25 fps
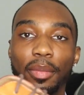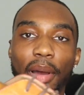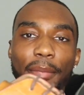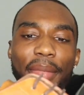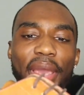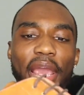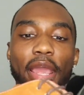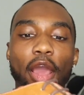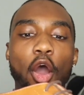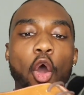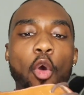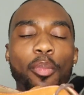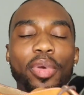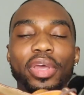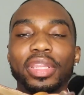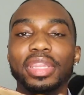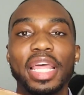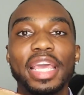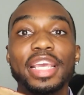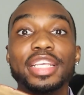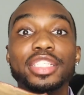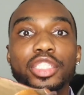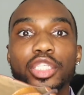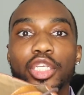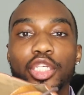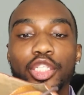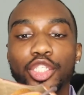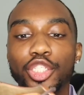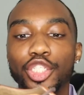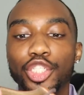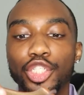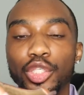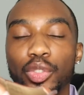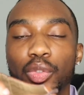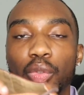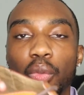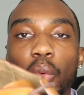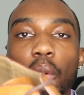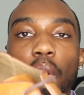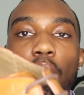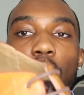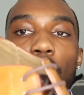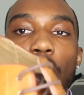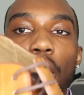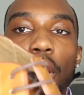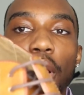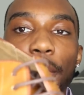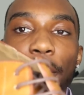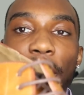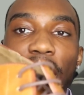Open lace shoe,
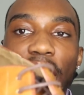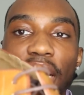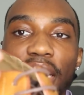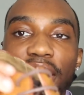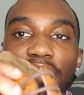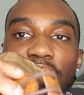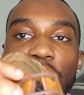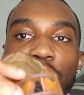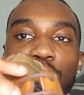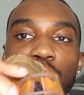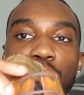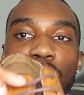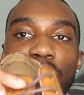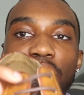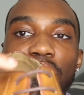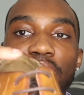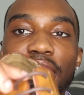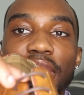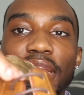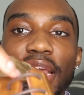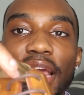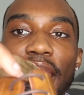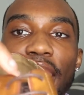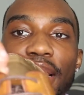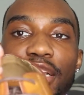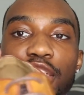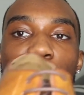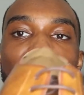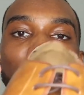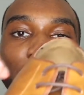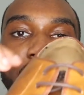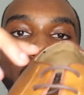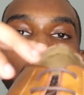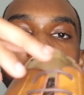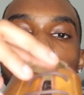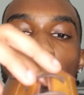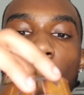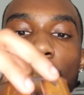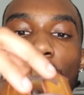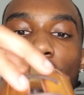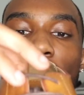because as you can see, it has two